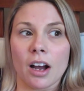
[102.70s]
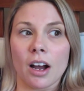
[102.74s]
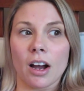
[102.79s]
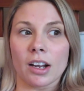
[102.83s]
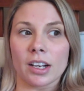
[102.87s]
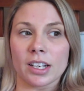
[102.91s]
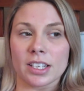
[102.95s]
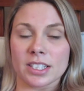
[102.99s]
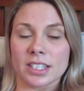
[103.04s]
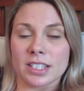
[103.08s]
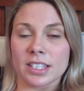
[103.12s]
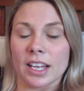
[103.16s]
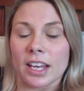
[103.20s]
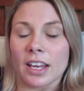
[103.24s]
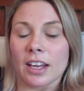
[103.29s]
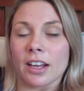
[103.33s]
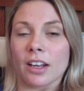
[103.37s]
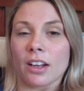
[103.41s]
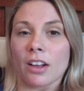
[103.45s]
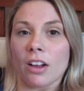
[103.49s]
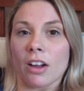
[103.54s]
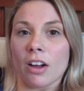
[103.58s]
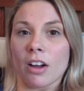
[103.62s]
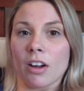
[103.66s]
on a
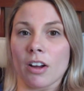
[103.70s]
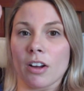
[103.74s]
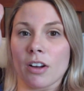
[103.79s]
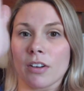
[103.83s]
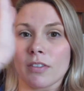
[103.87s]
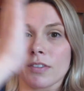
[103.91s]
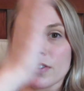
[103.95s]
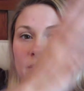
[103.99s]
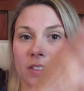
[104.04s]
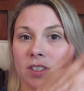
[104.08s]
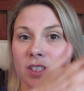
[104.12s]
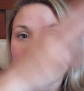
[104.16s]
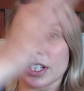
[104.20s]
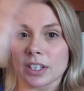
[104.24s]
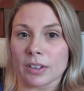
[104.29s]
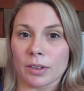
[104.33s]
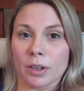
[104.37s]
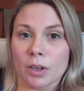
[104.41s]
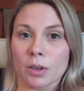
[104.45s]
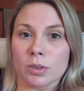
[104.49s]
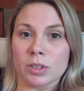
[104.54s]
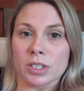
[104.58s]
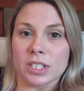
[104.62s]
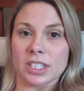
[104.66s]
scale of
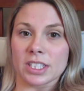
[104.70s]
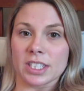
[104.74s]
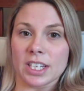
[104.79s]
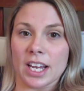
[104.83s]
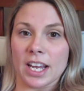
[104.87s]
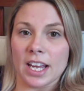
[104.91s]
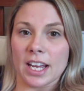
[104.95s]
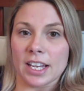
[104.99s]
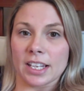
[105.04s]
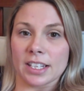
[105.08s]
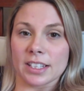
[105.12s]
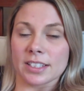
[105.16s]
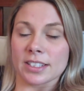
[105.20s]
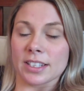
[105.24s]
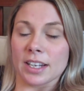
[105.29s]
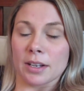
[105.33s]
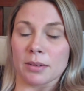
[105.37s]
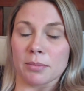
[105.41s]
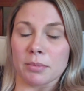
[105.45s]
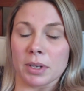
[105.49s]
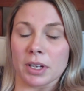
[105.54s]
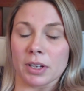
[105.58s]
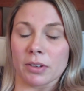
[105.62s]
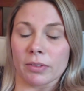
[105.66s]
zero to ten,
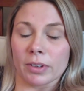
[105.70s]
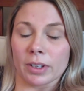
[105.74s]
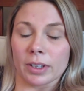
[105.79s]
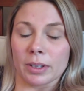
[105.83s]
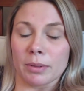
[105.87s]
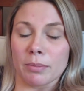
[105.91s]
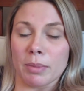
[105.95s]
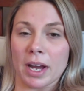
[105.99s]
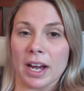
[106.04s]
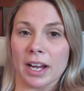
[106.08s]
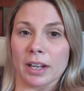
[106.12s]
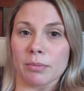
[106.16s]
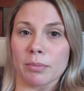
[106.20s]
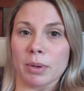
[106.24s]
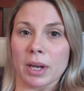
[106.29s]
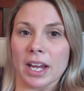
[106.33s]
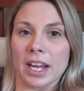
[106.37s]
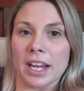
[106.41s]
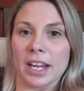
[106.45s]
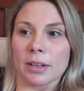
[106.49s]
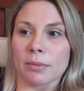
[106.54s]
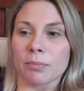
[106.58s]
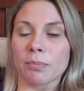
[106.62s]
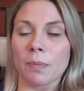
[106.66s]
ten being really bad
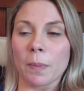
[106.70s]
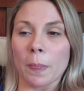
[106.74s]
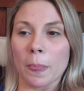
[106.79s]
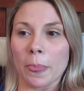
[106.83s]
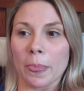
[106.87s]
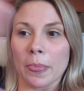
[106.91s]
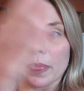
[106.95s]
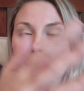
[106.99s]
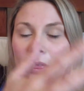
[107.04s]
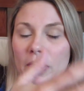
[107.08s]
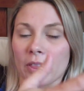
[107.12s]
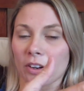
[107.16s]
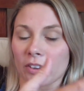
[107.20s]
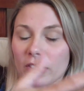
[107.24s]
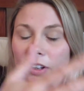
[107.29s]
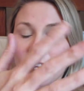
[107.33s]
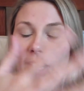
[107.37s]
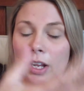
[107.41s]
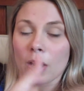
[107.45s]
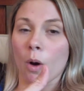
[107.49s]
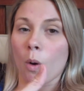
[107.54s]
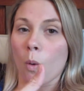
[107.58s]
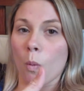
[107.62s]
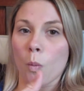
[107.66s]
pain, they're
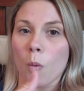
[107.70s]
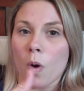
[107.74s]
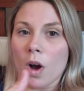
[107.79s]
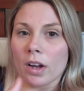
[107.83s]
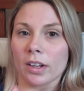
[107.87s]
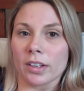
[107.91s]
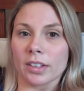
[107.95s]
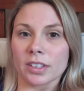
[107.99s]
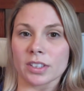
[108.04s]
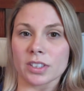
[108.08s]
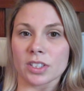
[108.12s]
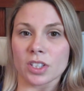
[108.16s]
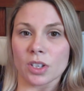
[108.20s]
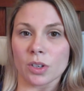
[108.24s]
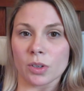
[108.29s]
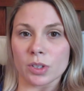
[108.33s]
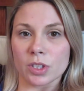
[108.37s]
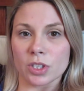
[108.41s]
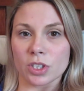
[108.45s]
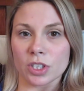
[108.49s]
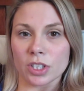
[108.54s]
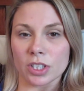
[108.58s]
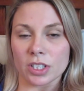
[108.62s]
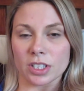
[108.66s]
like a one. So
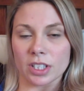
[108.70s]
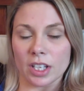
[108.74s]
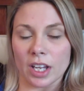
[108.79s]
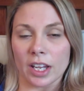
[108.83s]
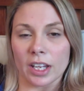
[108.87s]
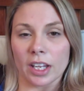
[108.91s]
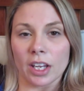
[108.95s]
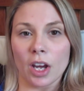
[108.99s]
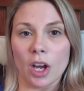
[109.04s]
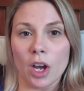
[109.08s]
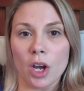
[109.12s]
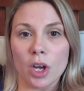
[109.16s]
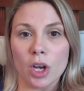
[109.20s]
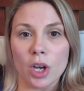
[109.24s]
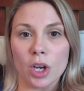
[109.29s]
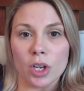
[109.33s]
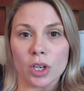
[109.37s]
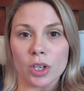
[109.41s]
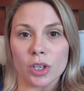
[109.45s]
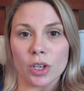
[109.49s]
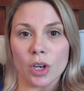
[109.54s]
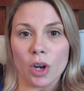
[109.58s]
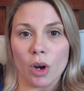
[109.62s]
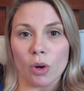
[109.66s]
it's just like
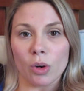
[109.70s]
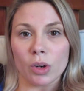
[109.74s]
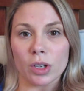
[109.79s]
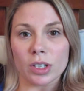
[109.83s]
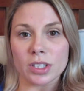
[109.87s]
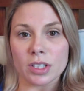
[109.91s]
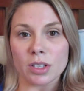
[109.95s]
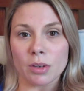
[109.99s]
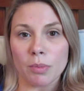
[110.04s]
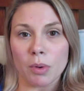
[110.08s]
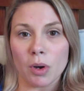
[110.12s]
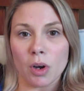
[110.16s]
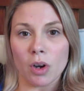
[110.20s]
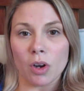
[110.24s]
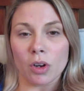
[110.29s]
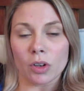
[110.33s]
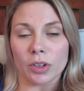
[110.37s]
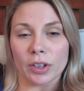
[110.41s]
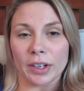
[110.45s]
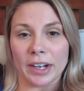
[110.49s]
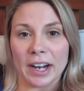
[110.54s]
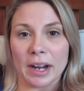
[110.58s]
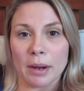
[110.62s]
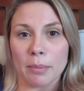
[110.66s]
noticeable
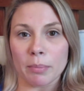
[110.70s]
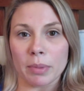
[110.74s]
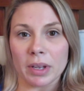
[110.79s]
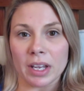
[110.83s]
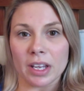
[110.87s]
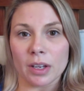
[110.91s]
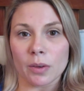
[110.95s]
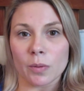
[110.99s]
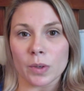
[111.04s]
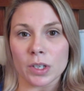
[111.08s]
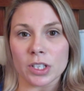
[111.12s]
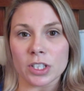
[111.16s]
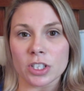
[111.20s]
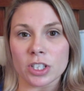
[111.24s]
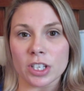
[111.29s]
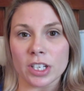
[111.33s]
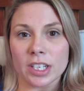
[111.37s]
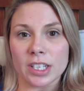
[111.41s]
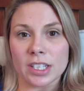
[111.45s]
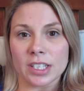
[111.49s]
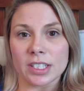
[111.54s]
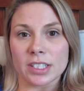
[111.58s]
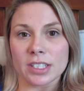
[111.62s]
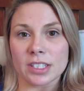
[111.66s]
cramping, which
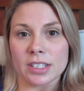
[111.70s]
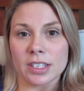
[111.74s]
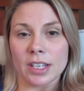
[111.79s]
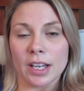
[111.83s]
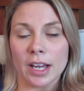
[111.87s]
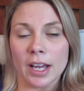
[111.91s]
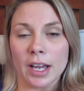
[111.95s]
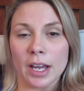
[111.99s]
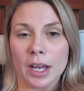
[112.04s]
is